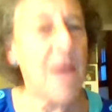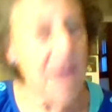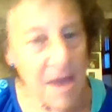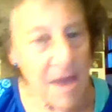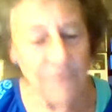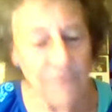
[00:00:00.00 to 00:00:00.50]

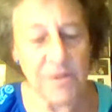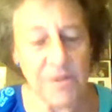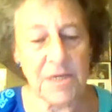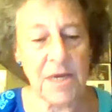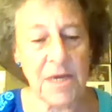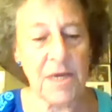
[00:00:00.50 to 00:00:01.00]
every
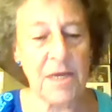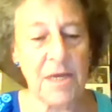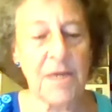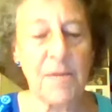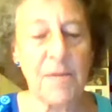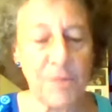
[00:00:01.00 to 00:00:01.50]
day
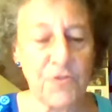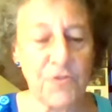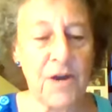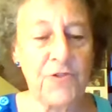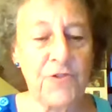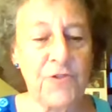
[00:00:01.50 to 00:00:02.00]
can be
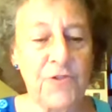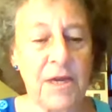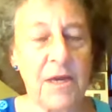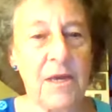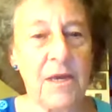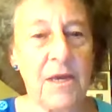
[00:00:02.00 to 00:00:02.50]
trash
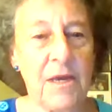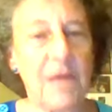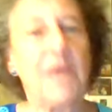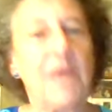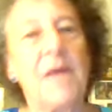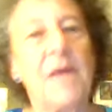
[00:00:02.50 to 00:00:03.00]
day
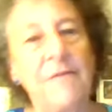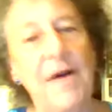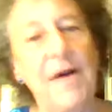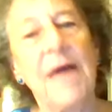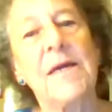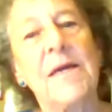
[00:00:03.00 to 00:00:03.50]
if I
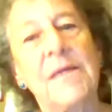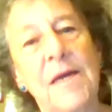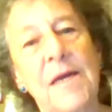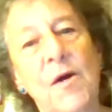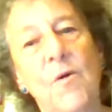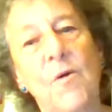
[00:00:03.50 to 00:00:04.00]
can let
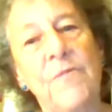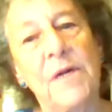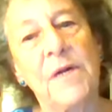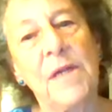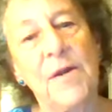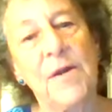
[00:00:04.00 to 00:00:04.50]
go of the
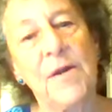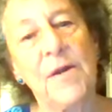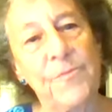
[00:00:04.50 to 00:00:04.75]
clutter.